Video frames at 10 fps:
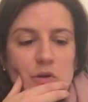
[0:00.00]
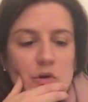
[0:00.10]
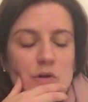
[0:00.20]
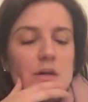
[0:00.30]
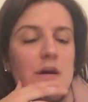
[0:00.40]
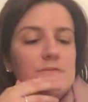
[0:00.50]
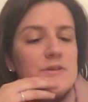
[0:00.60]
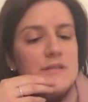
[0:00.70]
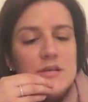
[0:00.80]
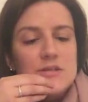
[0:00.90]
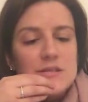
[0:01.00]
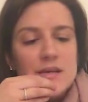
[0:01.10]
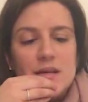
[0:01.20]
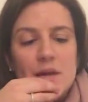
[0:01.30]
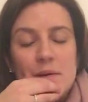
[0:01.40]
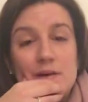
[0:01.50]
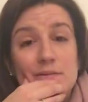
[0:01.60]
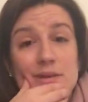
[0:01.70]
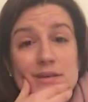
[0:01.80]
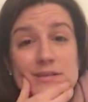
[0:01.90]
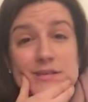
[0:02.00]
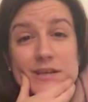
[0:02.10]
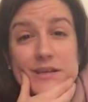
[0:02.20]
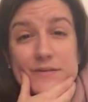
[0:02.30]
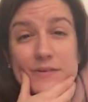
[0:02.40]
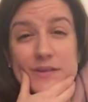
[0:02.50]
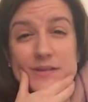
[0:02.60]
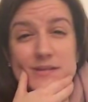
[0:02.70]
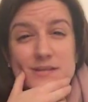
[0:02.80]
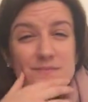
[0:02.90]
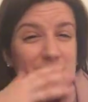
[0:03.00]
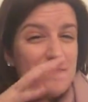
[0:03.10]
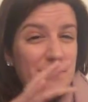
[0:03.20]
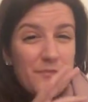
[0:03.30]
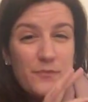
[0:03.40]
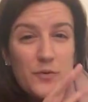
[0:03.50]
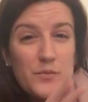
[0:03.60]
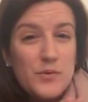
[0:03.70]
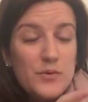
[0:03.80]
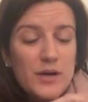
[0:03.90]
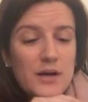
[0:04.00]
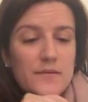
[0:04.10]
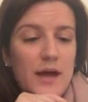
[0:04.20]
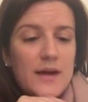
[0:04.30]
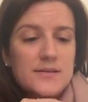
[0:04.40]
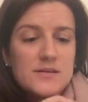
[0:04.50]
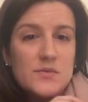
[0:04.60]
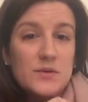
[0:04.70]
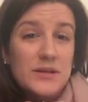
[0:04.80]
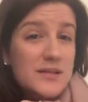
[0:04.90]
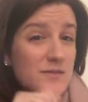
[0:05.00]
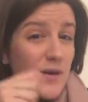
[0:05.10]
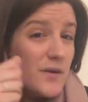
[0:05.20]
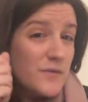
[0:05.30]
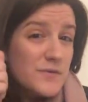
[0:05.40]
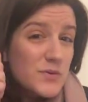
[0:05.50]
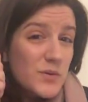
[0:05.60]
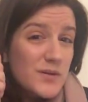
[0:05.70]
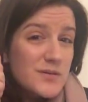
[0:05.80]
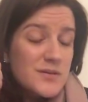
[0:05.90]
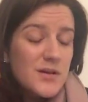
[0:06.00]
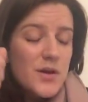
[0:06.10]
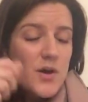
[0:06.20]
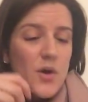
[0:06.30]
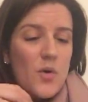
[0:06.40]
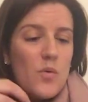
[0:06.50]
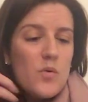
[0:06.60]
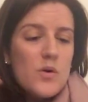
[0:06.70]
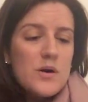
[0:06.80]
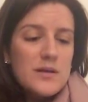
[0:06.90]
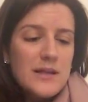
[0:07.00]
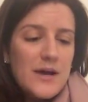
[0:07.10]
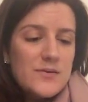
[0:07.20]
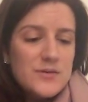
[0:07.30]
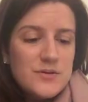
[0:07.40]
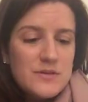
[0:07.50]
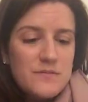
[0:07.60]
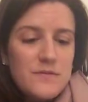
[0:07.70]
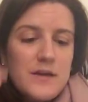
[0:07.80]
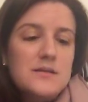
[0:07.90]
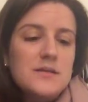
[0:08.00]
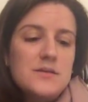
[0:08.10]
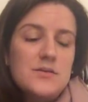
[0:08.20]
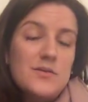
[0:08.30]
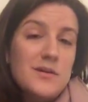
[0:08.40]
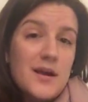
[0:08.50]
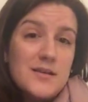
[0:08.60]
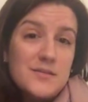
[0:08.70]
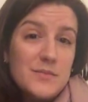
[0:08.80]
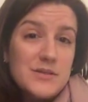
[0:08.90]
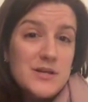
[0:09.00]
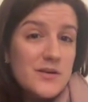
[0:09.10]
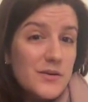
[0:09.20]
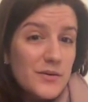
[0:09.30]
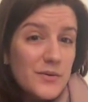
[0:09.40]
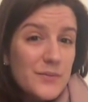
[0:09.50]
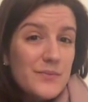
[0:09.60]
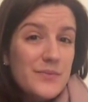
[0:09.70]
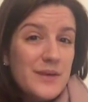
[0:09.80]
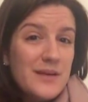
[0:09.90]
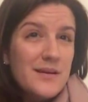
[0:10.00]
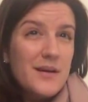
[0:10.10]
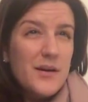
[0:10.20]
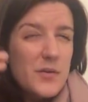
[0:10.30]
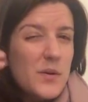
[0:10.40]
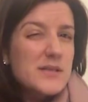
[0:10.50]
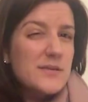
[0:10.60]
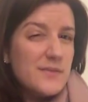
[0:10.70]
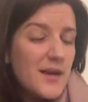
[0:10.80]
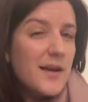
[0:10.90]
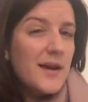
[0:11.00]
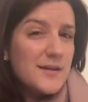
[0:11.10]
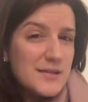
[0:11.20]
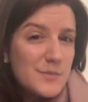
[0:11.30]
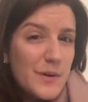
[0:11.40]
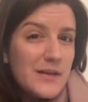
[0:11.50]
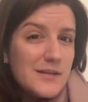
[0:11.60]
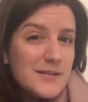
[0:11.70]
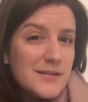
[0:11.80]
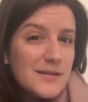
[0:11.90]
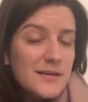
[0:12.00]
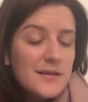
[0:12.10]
good conversations that come out of this, that if this full moon kind of acts as a release valve of sorts, or allows you to vent certain kinds of material that otherwise have not had a space